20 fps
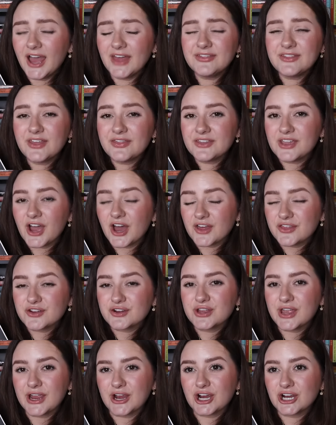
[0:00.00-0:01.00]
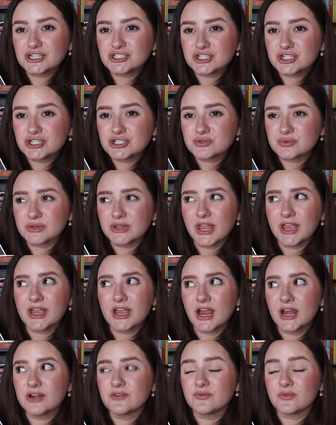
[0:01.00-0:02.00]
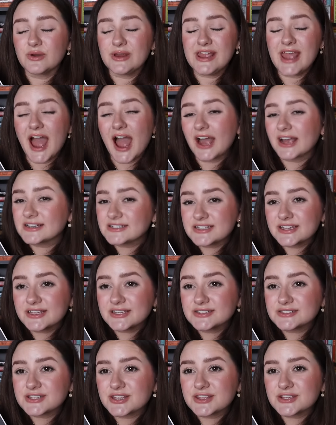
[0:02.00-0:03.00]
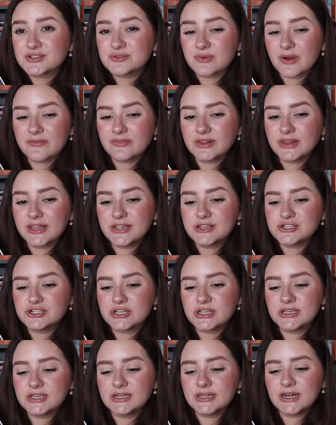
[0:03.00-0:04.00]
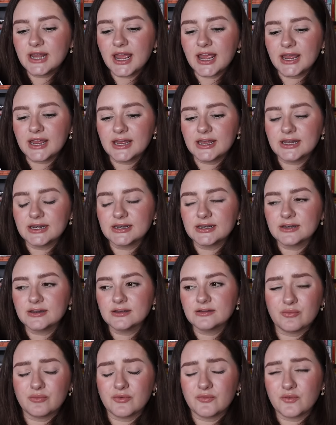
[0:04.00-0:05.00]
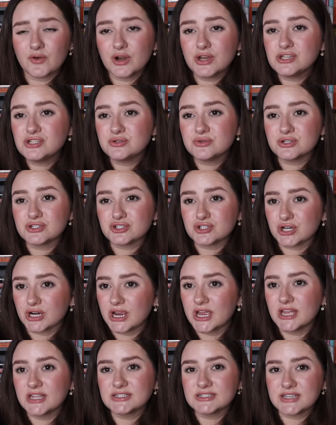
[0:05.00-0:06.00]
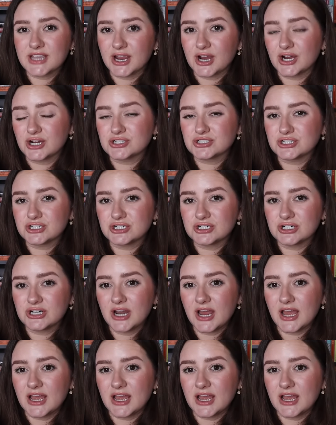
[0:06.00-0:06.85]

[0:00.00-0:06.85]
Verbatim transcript: And then the other characters were like kind of reacting to this revelation and referring to a trans character